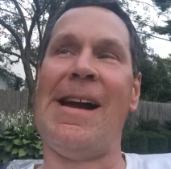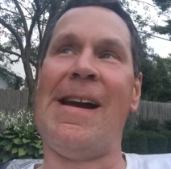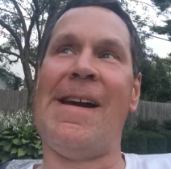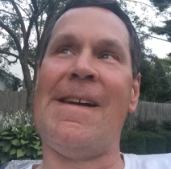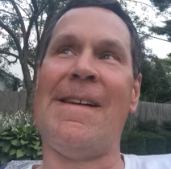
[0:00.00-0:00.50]

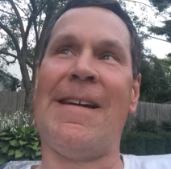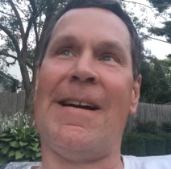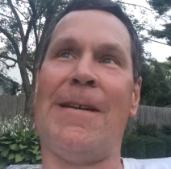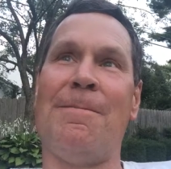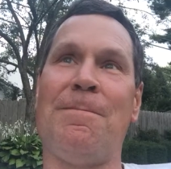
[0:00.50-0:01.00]
And
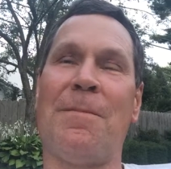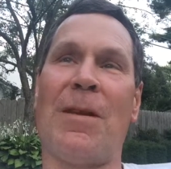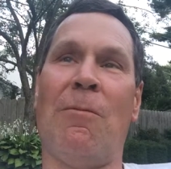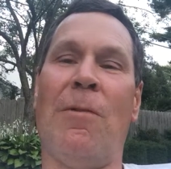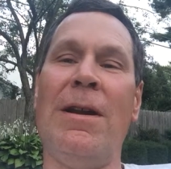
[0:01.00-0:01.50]

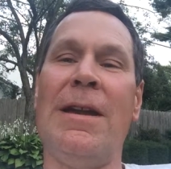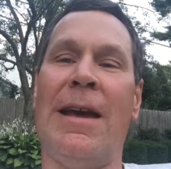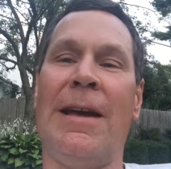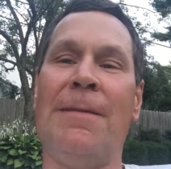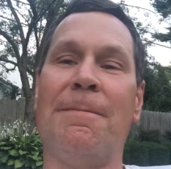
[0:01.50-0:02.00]
one
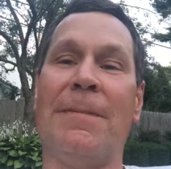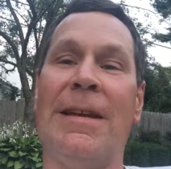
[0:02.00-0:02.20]
day